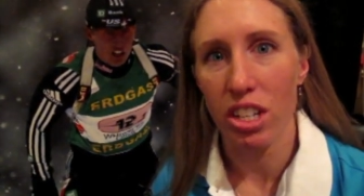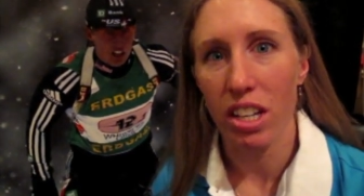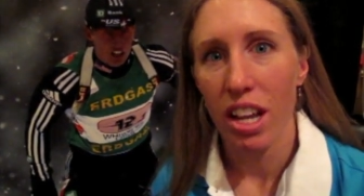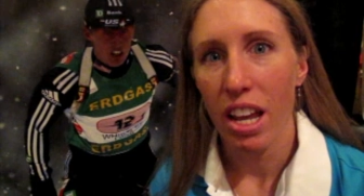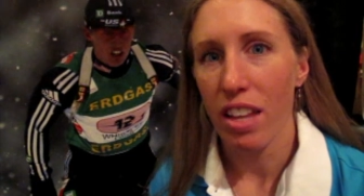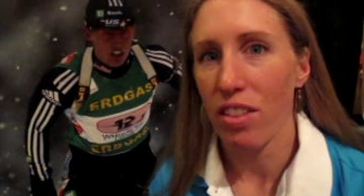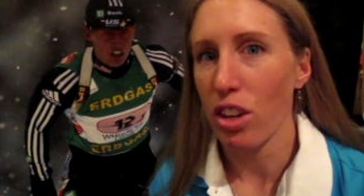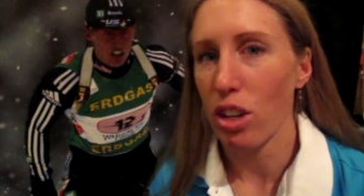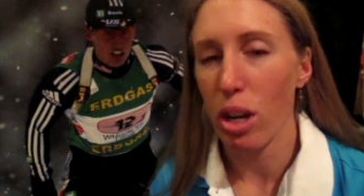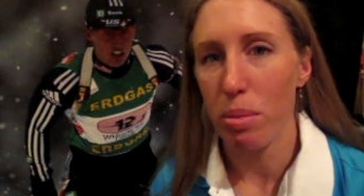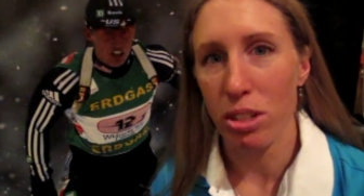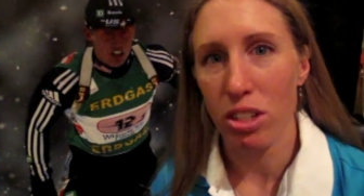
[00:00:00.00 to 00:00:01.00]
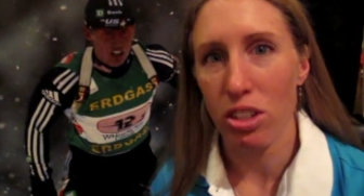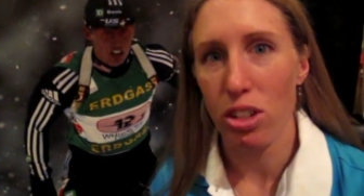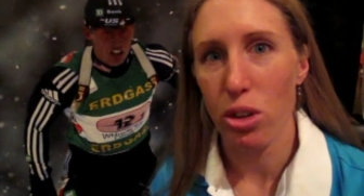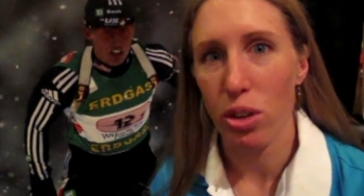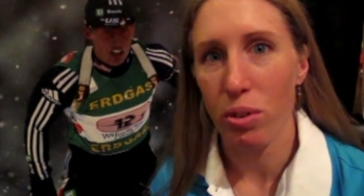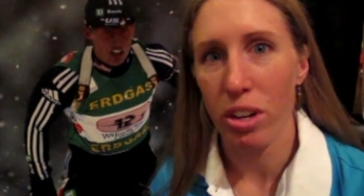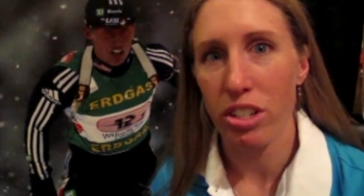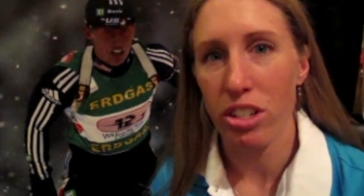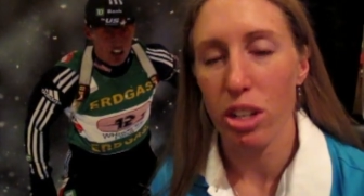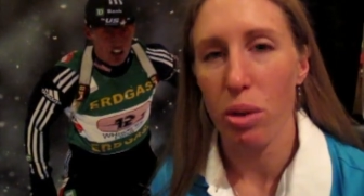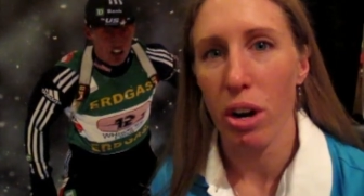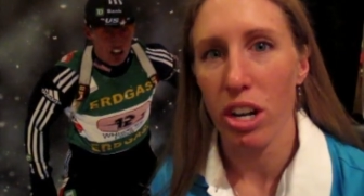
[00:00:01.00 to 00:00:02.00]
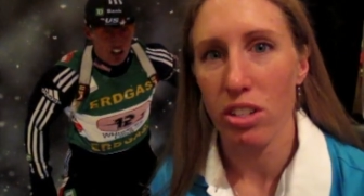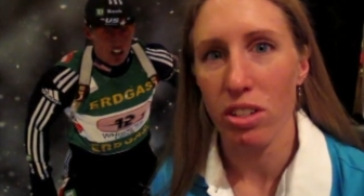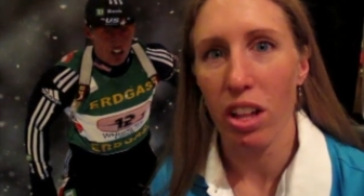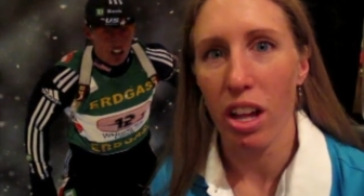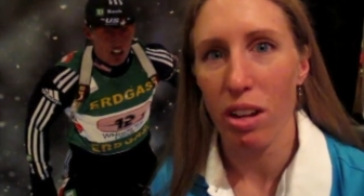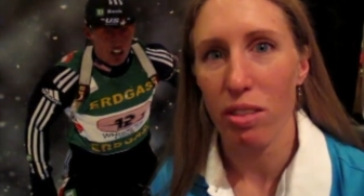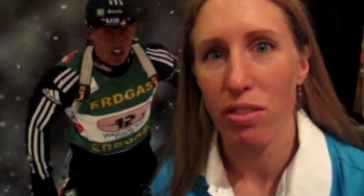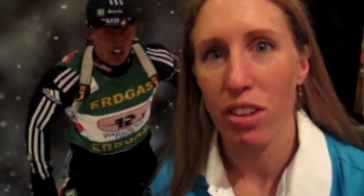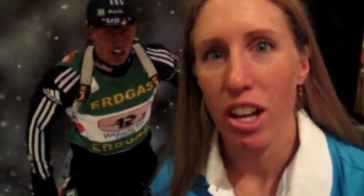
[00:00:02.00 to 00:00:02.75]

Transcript: and then you come into the shooting range, it requires a lot of